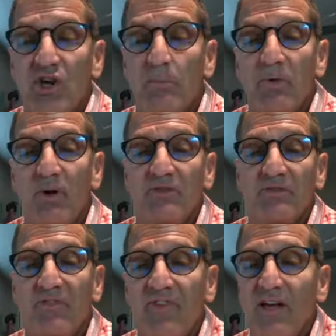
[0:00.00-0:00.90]
birds of
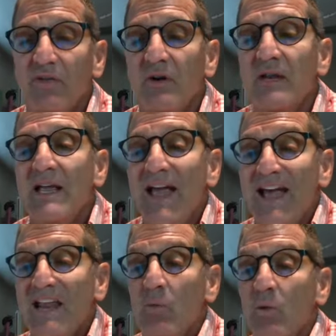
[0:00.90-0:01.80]
a feather.
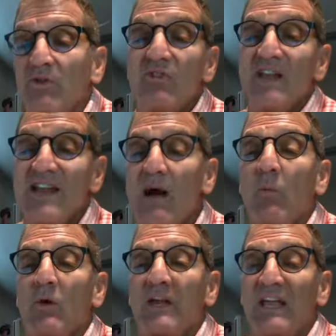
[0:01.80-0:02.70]
And it was the
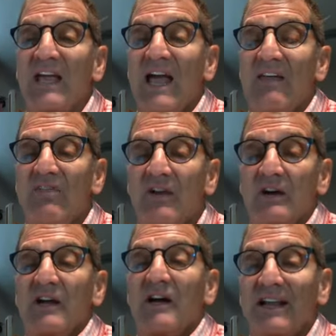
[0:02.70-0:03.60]
networking and the
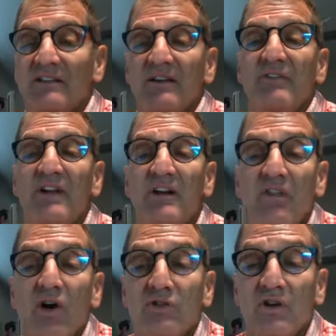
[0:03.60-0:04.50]
connectivity to
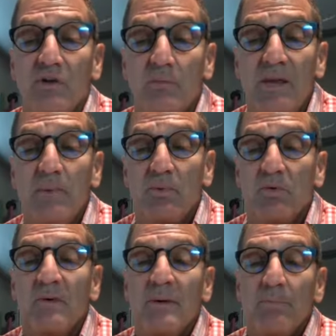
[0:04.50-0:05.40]
those other
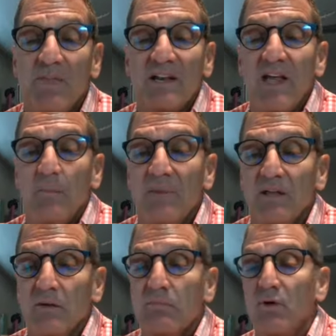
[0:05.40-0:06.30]
people that kept me
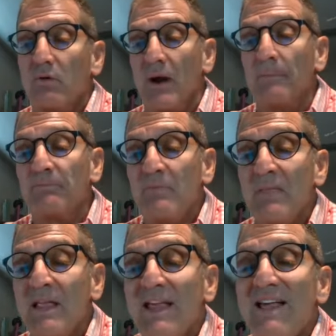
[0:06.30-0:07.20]
in the program.
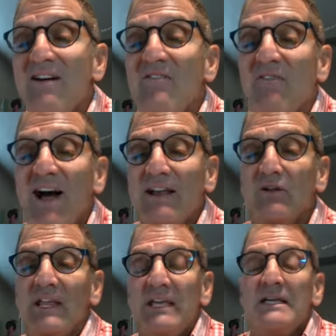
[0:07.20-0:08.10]

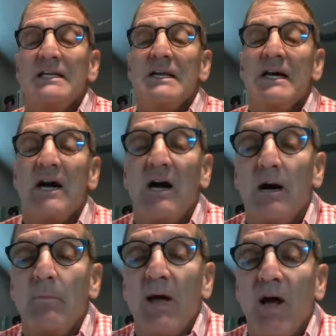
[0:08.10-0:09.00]
Finally,
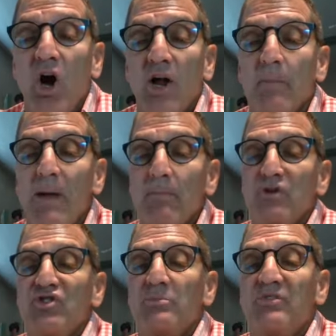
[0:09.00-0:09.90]
on a
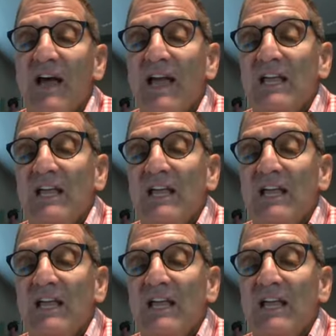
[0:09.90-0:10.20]
membership site,